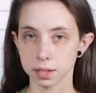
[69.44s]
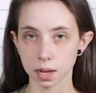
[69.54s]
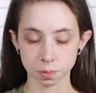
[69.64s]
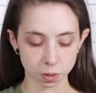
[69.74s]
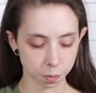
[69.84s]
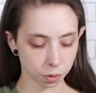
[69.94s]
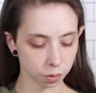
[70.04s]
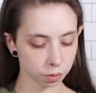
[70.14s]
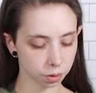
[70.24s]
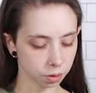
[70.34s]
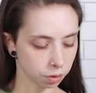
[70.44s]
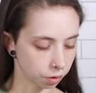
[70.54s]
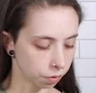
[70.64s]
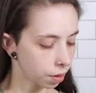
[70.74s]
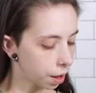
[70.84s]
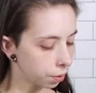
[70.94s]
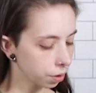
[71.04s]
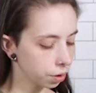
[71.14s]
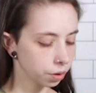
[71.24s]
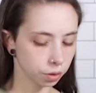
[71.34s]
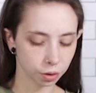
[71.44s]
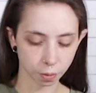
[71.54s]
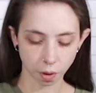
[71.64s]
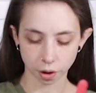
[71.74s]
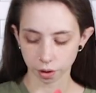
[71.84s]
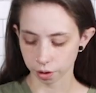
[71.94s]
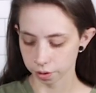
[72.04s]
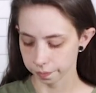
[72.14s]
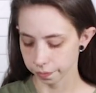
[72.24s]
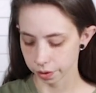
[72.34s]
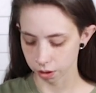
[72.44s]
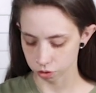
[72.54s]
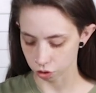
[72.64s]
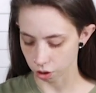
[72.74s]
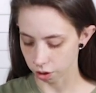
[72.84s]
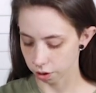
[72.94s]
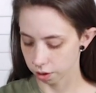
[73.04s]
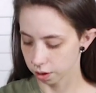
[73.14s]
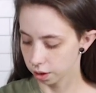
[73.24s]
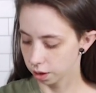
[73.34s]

tablespoon, your flour, your water, a jar,